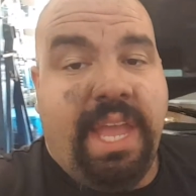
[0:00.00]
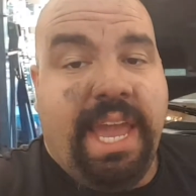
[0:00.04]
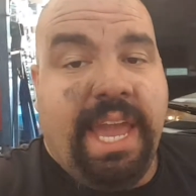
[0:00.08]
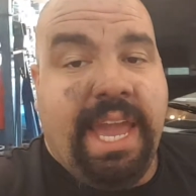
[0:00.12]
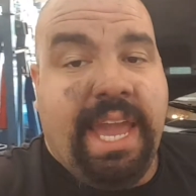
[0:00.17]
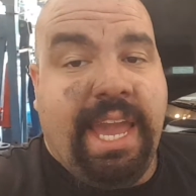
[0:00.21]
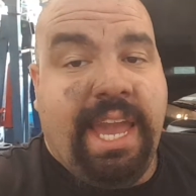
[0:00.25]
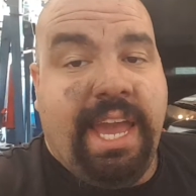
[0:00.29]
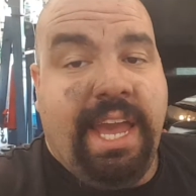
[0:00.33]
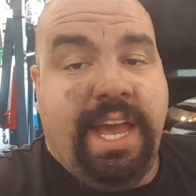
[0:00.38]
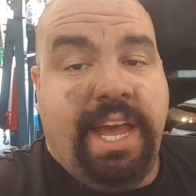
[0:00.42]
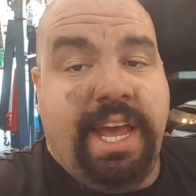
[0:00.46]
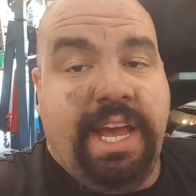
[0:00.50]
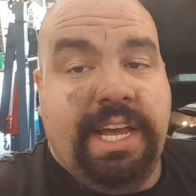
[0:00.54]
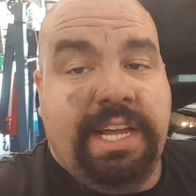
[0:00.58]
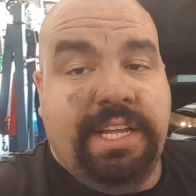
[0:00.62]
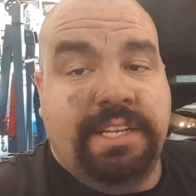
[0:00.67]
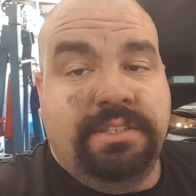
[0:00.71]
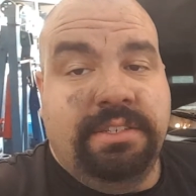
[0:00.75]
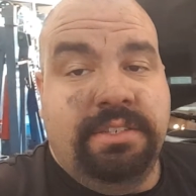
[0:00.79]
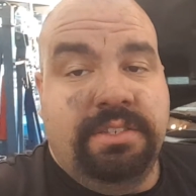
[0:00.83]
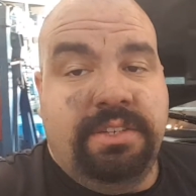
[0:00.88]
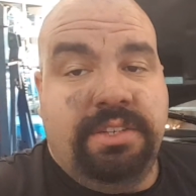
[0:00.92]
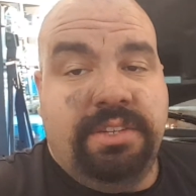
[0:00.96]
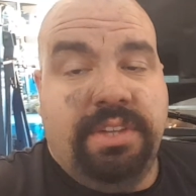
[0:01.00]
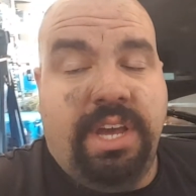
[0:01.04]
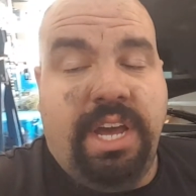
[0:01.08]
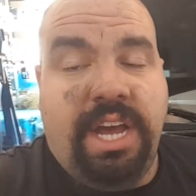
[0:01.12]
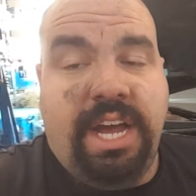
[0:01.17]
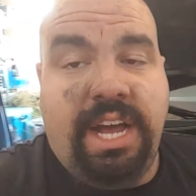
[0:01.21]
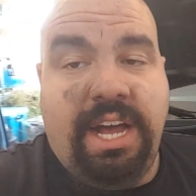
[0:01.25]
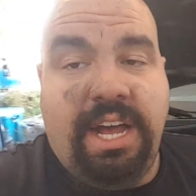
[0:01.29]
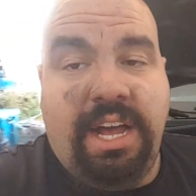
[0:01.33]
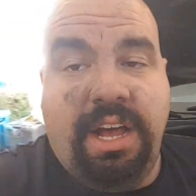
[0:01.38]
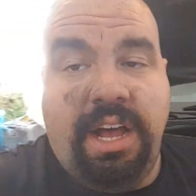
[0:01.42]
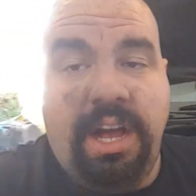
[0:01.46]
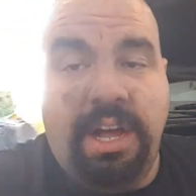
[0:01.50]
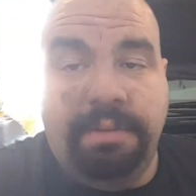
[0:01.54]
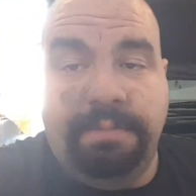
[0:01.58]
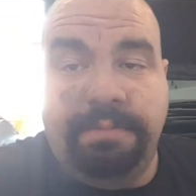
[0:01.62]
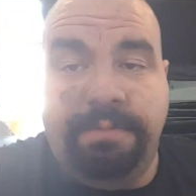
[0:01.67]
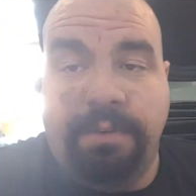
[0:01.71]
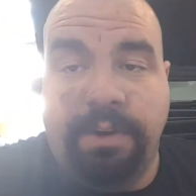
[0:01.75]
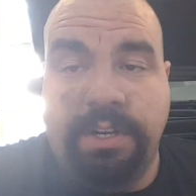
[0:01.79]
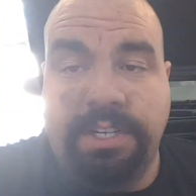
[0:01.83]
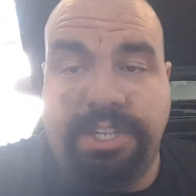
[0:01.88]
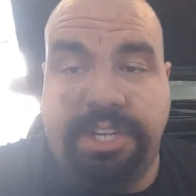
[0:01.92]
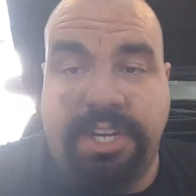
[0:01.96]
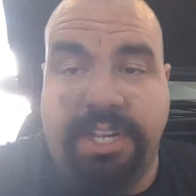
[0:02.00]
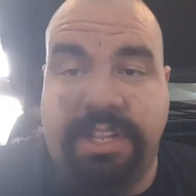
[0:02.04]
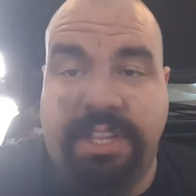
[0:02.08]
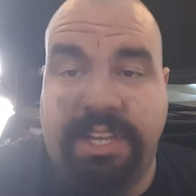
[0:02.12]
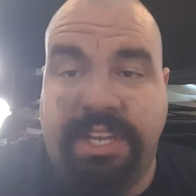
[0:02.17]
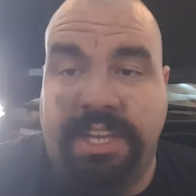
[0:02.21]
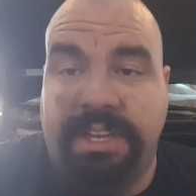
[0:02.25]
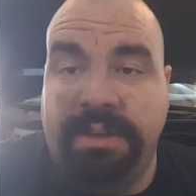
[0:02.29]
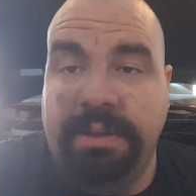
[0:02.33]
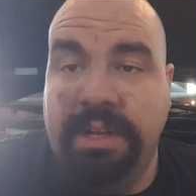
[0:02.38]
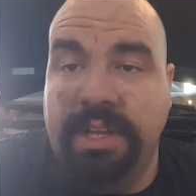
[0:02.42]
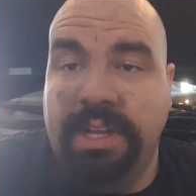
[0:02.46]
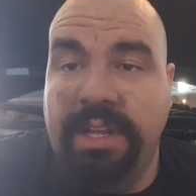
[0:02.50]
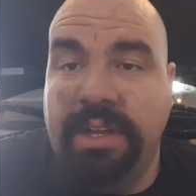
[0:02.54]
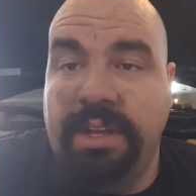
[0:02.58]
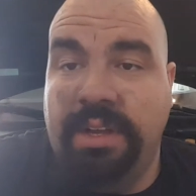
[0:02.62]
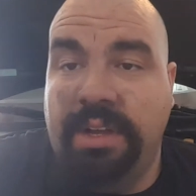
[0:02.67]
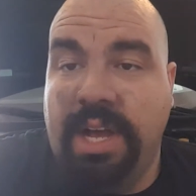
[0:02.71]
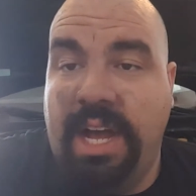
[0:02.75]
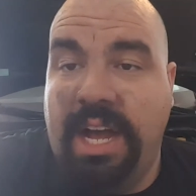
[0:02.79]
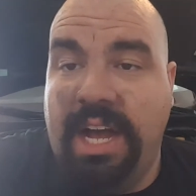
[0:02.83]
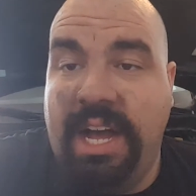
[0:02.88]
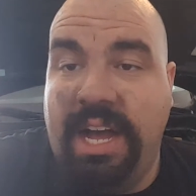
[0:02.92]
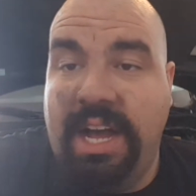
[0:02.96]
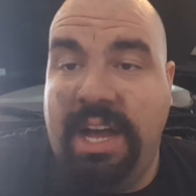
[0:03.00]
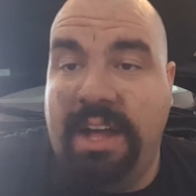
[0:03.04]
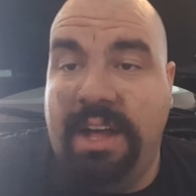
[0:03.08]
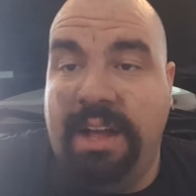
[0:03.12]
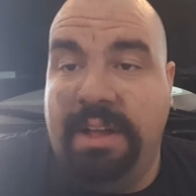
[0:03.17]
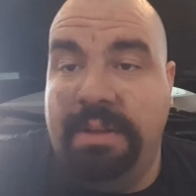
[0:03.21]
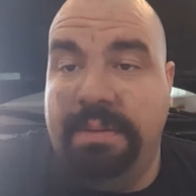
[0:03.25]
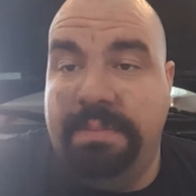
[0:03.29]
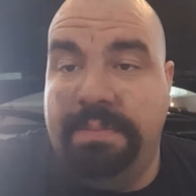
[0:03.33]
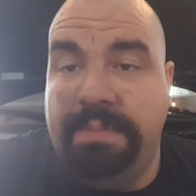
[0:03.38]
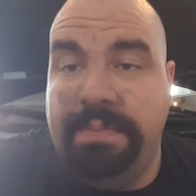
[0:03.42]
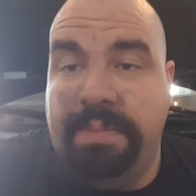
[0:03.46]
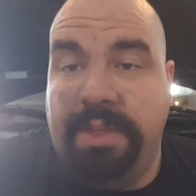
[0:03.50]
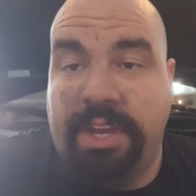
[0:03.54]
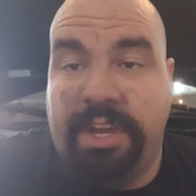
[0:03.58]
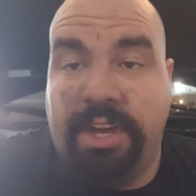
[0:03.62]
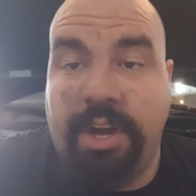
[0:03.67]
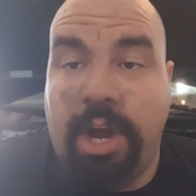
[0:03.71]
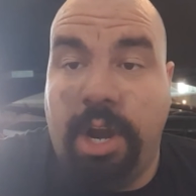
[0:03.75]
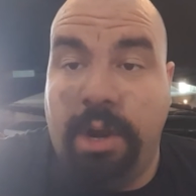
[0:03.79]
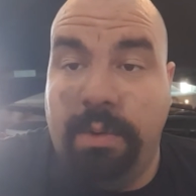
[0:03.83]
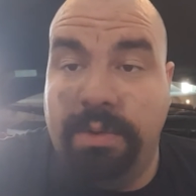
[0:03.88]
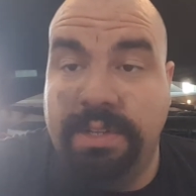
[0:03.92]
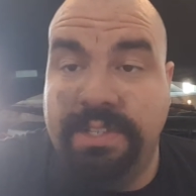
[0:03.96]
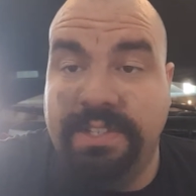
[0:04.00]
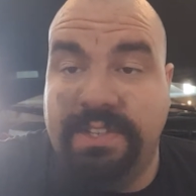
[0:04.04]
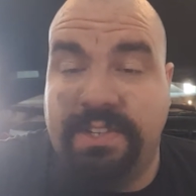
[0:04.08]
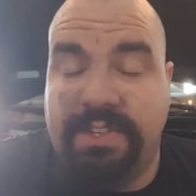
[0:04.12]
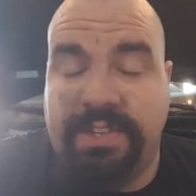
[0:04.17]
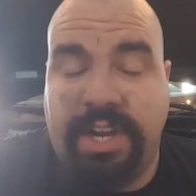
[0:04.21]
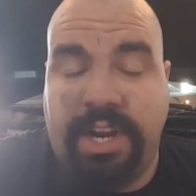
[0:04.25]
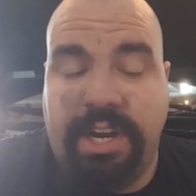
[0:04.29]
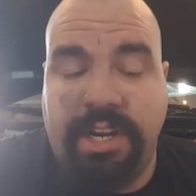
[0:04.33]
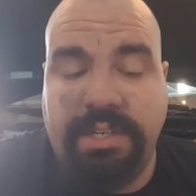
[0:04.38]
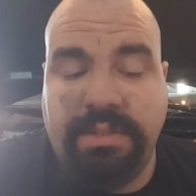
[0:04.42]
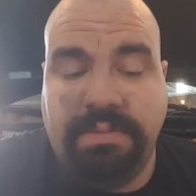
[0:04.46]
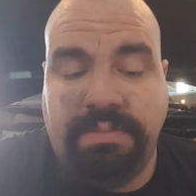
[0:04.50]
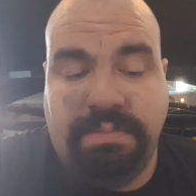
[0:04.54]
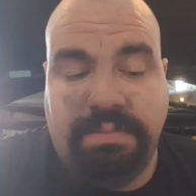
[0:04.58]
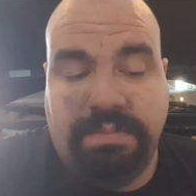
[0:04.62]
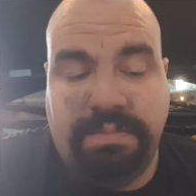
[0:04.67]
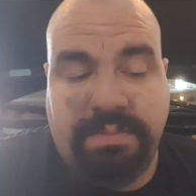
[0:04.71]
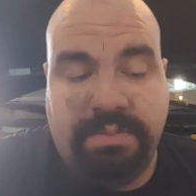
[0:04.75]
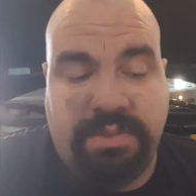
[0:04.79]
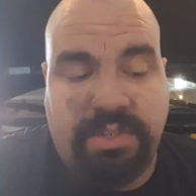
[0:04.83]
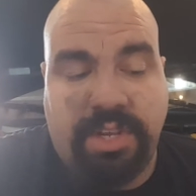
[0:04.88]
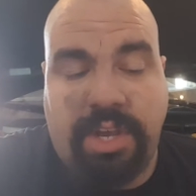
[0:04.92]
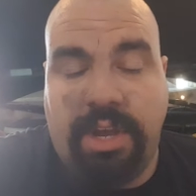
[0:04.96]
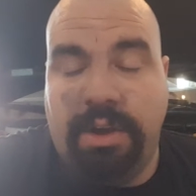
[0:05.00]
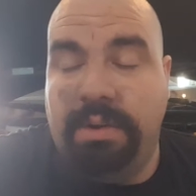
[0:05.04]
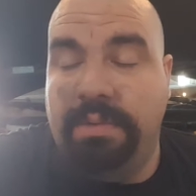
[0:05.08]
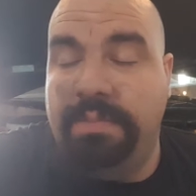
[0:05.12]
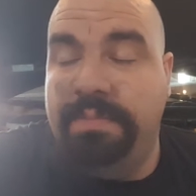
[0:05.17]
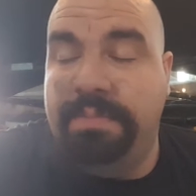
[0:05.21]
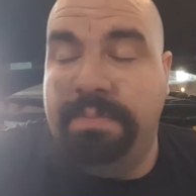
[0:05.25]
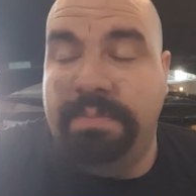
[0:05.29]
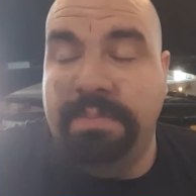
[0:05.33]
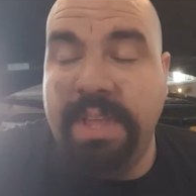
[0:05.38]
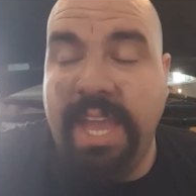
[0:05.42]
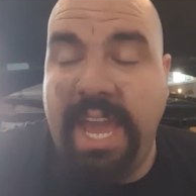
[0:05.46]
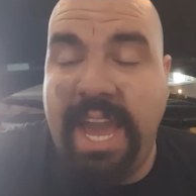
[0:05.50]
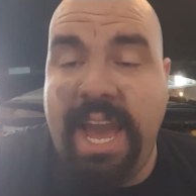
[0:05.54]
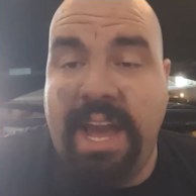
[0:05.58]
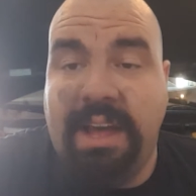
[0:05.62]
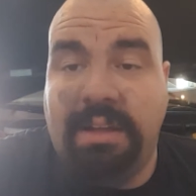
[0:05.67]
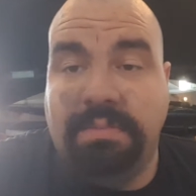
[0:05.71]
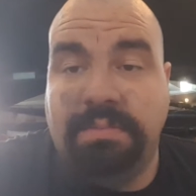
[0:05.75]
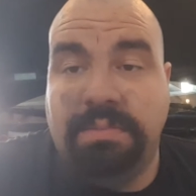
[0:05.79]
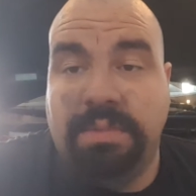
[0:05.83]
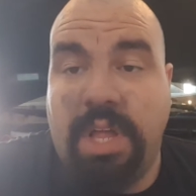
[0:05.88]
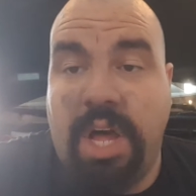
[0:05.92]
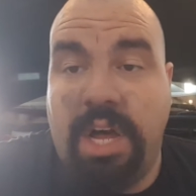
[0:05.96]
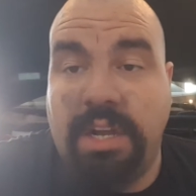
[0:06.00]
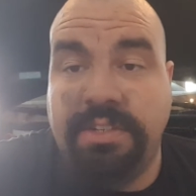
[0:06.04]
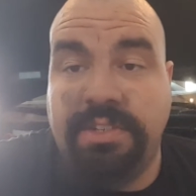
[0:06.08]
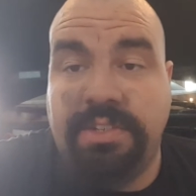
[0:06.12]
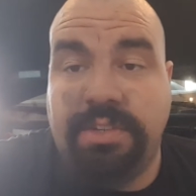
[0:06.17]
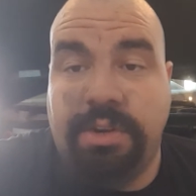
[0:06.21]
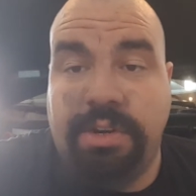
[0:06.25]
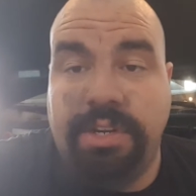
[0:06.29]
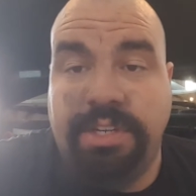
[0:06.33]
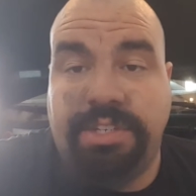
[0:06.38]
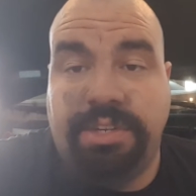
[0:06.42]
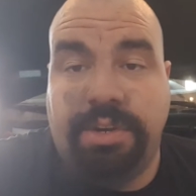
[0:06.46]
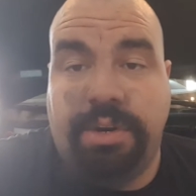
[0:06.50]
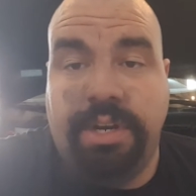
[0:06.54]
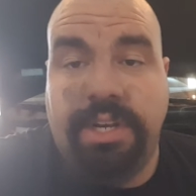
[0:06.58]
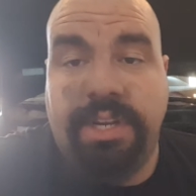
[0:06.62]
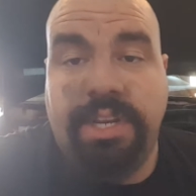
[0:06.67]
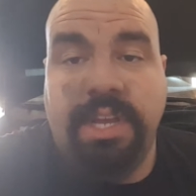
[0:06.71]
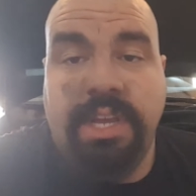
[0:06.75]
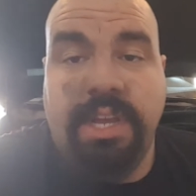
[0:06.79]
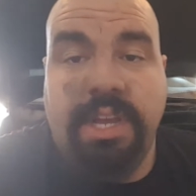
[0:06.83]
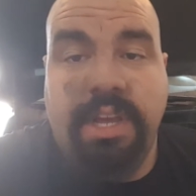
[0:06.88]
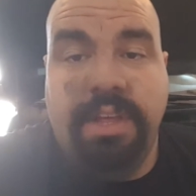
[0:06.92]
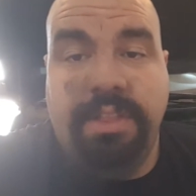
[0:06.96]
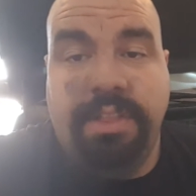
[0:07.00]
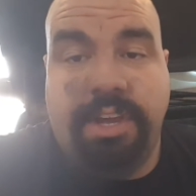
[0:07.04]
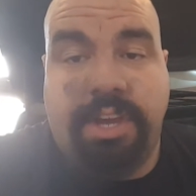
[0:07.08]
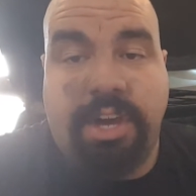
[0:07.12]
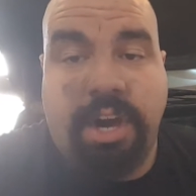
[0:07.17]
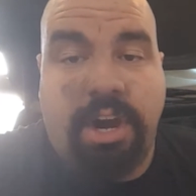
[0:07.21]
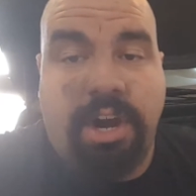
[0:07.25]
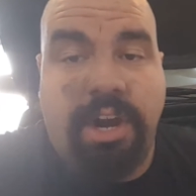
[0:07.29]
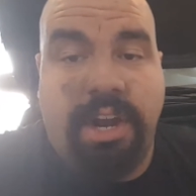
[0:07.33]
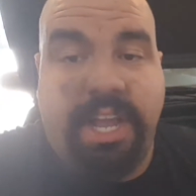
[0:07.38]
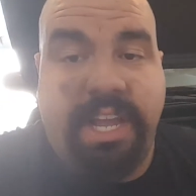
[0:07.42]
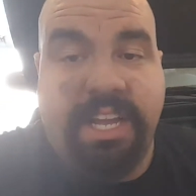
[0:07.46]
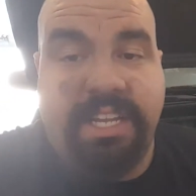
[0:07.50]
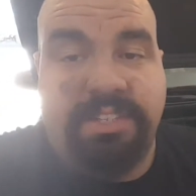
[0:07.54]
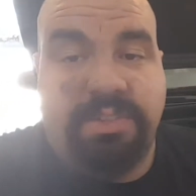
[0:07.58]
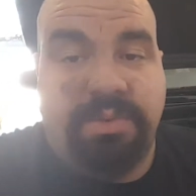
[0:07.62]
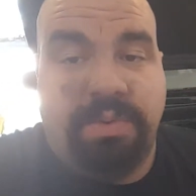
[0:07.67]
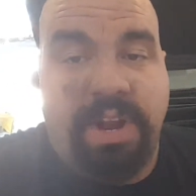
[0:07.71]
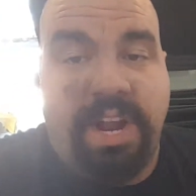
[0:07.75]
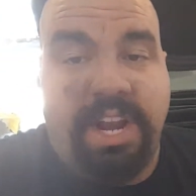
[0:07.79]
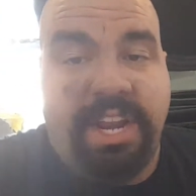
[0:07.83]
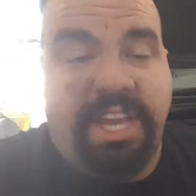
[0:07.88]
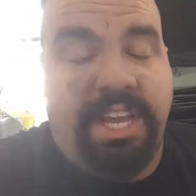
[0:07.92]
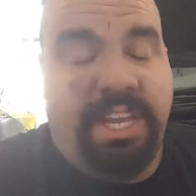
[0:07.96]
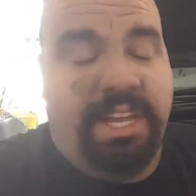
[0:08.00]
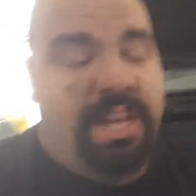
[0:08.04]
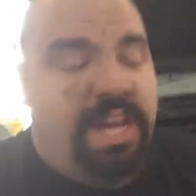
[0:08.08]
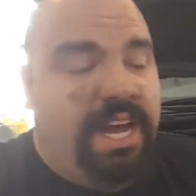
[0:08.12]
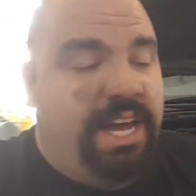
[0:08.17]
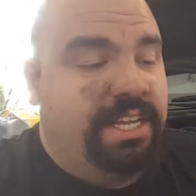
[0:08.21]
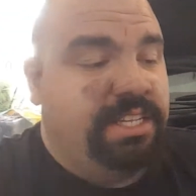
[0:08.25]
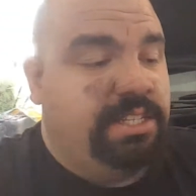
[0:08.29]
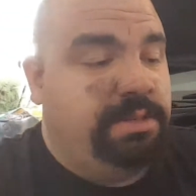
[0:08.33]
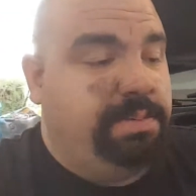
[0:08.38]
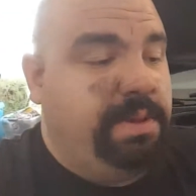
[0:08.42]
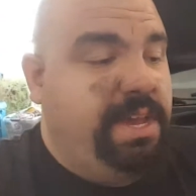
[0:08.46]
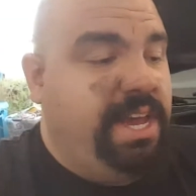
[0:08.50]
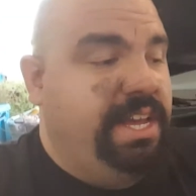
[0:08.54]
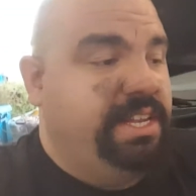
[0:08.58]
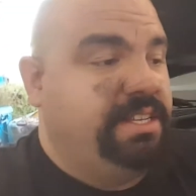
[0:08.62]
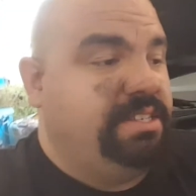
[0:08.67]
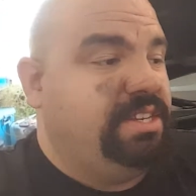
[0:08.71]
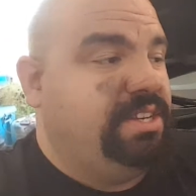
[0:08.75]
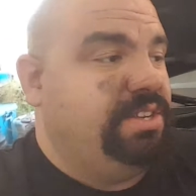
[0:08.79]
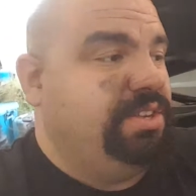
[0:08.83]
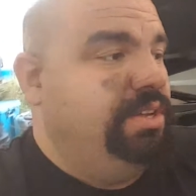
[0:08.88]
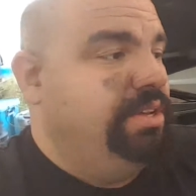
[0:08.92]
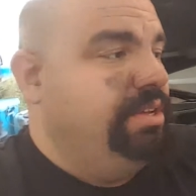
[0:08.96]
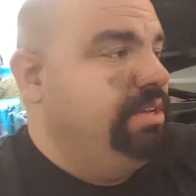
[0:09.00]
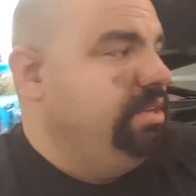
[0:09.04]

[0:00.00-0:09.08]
And unfortunately the car wouldn't start, and so yeah, long story short, the car is running. I spent,